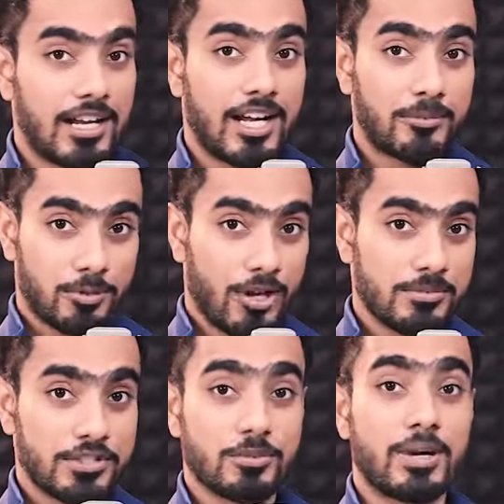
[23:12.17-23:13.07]
I
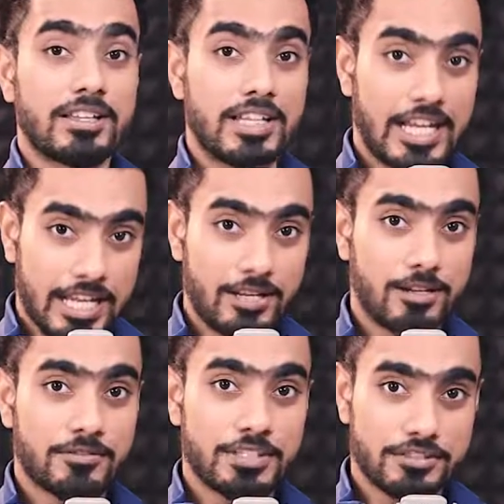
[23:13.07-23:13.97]
promise you, by the end
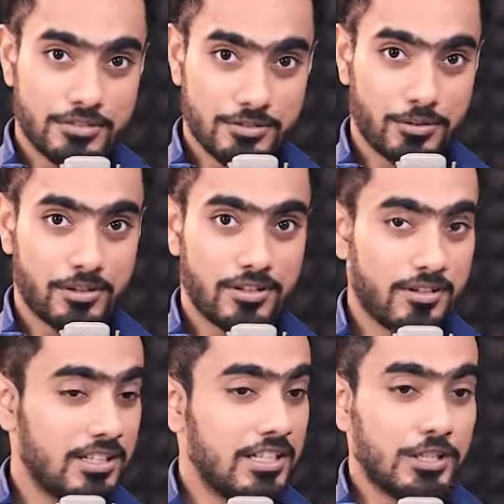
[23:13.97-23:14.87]
of this
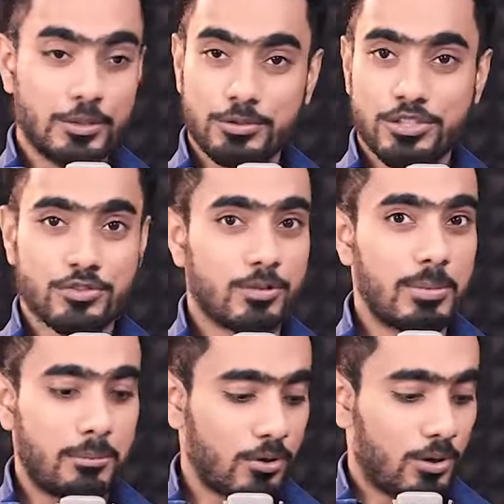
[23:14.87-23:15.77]
tutorial, you'll just
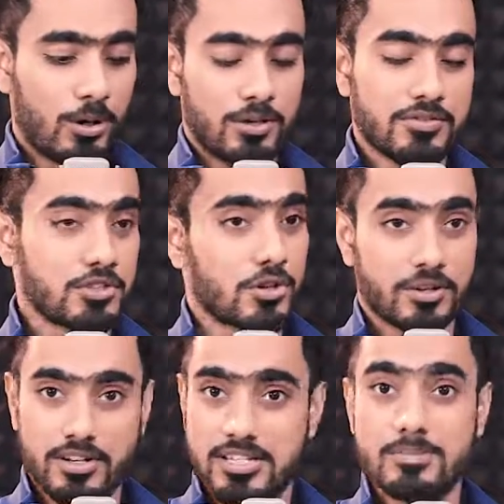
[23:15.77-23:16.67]
remember all of the
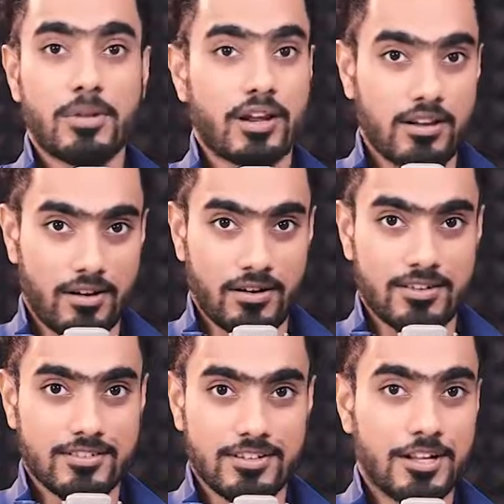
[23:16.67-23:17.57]
shortcuts by
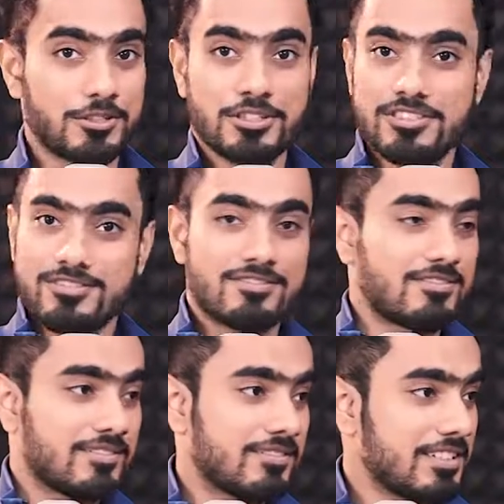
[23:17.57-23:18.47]
heart. I'll just
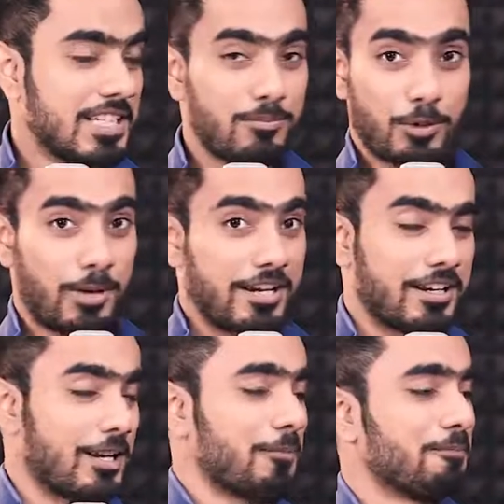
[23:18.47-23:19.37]
keep
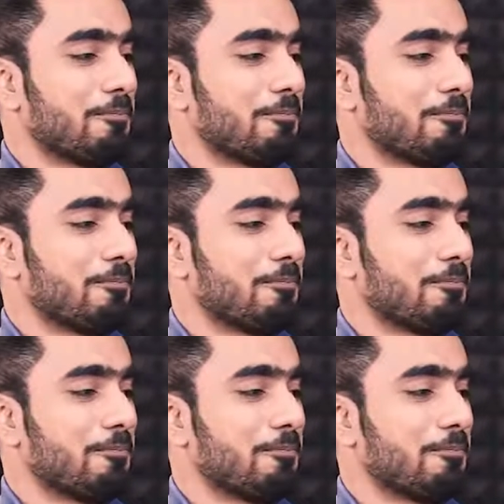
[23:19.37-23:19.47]
reminding you.